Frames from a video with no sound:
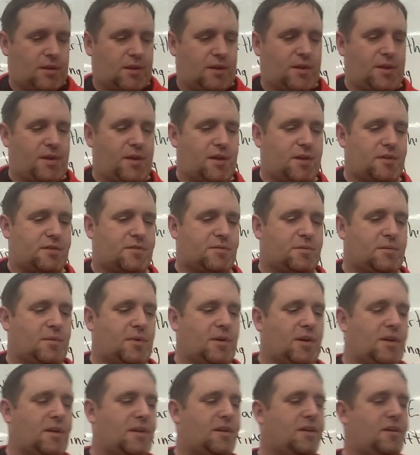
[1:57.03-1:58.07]
this
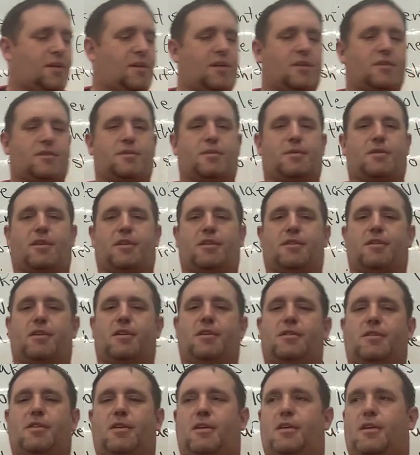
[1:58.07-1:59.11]
wood? Do you guys know what this
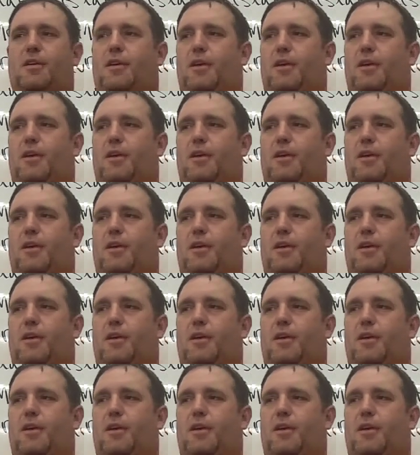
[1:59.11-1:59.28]
is?